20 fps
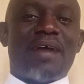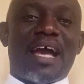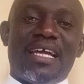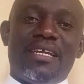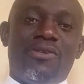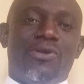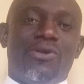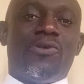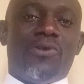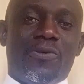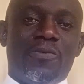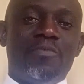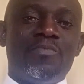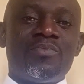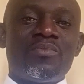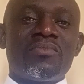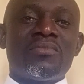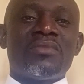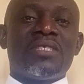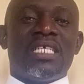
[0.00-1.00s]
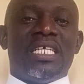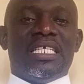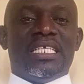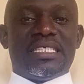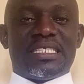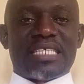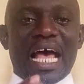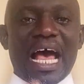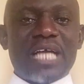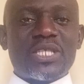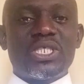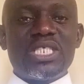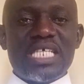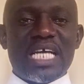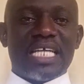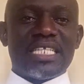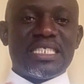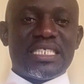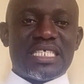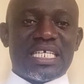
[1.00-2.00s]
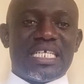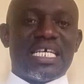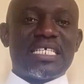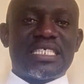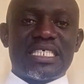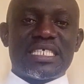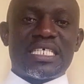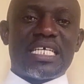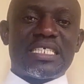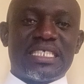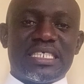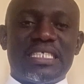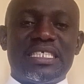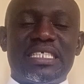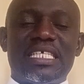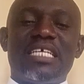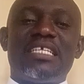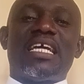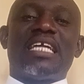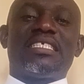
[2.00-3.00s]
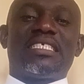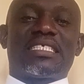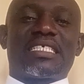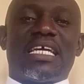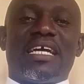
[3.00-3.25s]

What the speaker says: by law, it is actually an international system that is